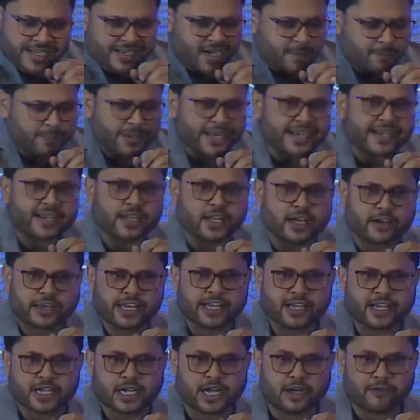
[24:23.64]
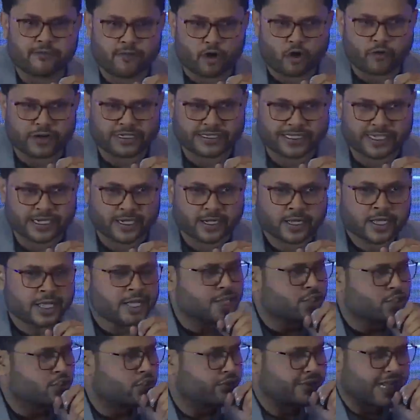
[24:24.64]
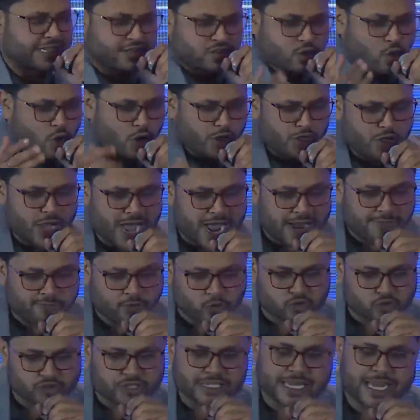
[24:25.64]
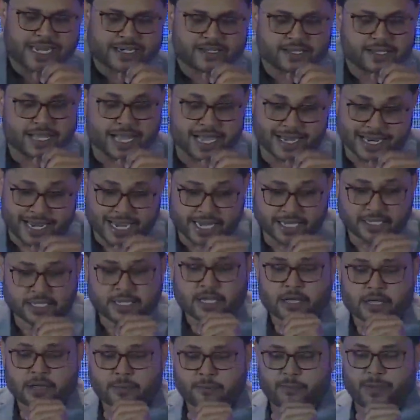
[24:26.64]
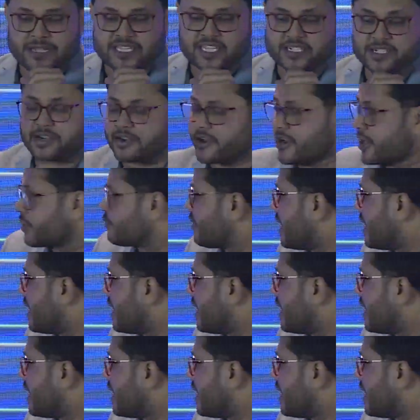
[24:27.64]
a complete learning curve over there. So that's all you have to select. Again, budgetary